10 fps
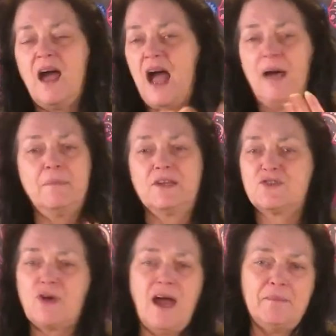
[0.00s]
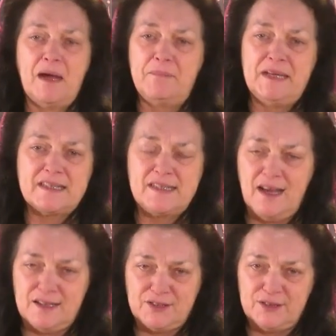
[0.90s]
I'm going to try my best
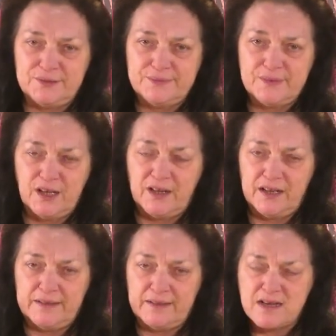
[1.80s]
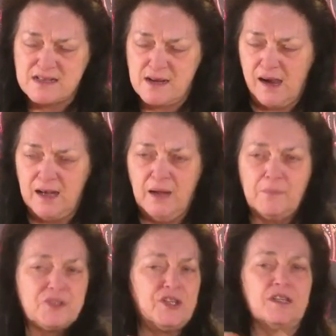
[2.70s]
not to. All right?
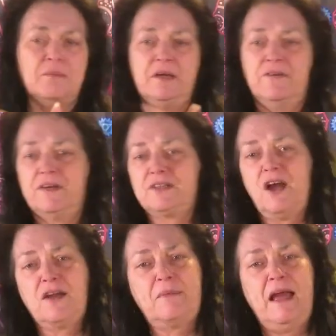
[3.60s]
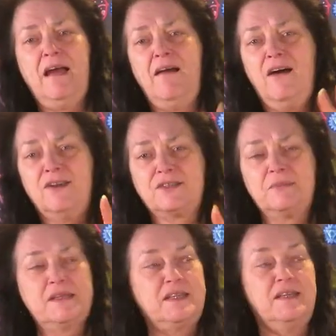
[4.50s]
But she's going to be over here talking about how awesome
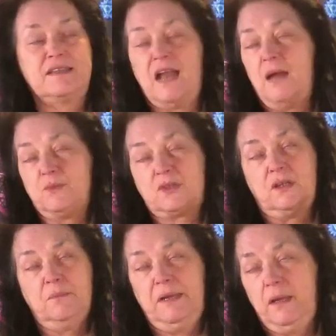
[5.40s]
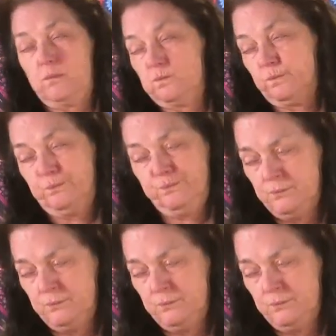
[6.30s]
this is, and I'm just going to be like, mm.